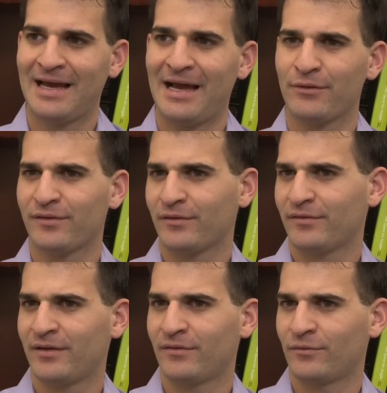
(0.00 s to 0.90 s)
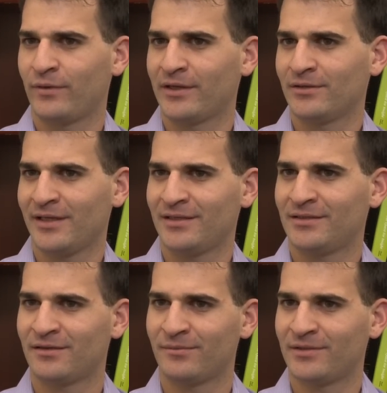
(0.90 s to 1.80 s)
how cell size is regulated
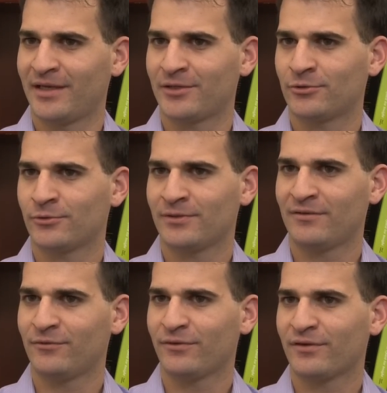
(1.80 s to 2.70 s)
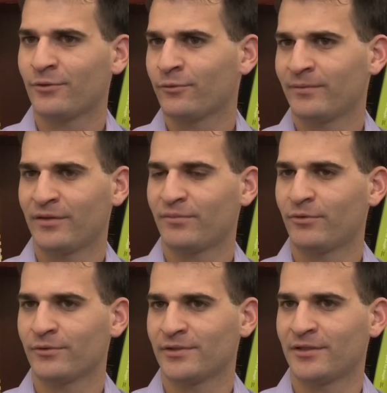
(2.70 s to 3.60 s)
at the molecular level still remains
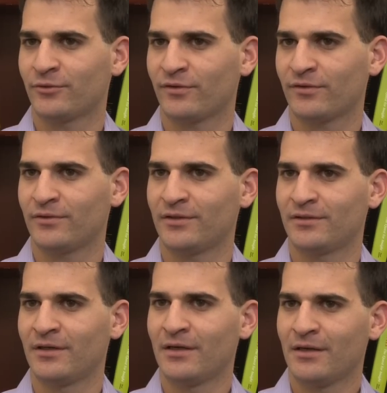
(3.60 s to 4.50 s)
poorly understood, and